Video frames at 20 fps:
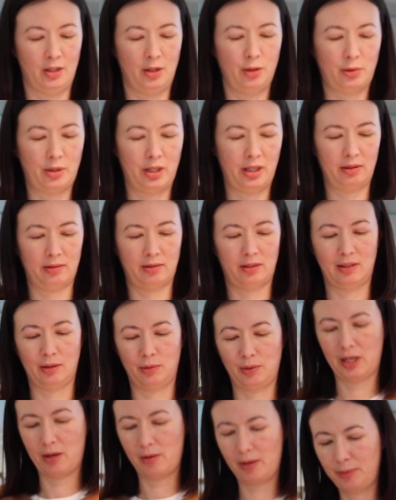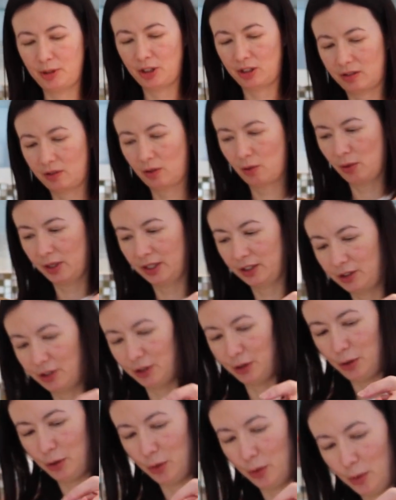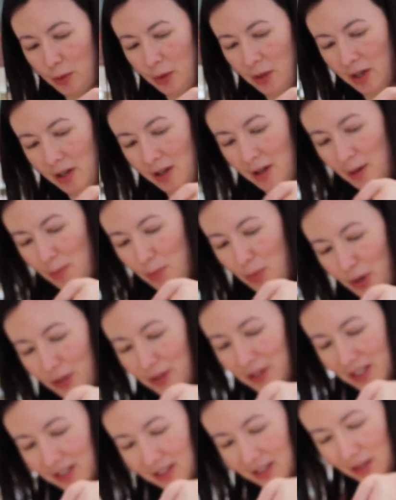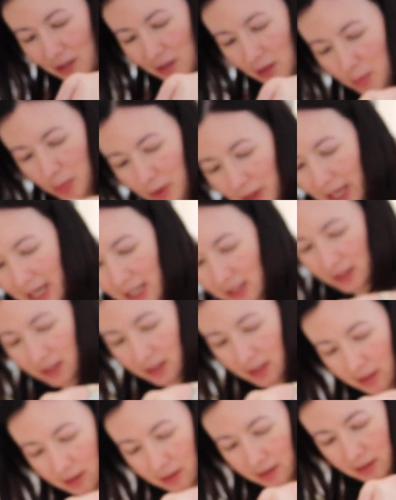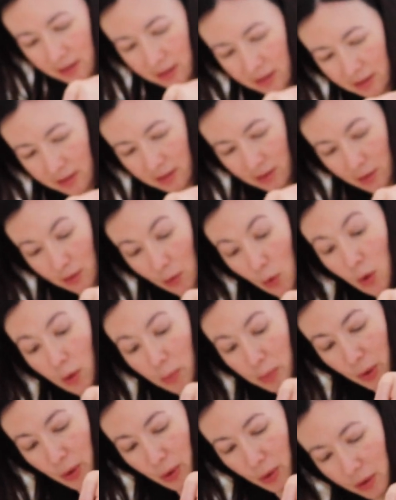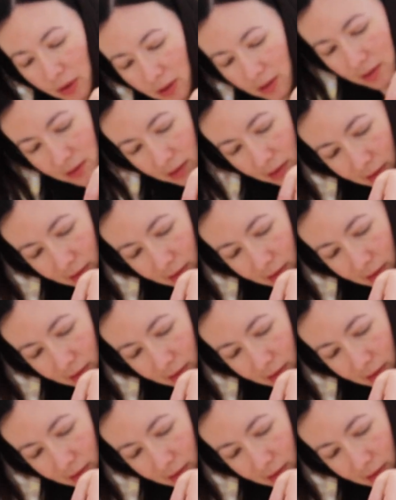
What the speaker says: Okay, so now I'm just going to put this on the plate or bowl.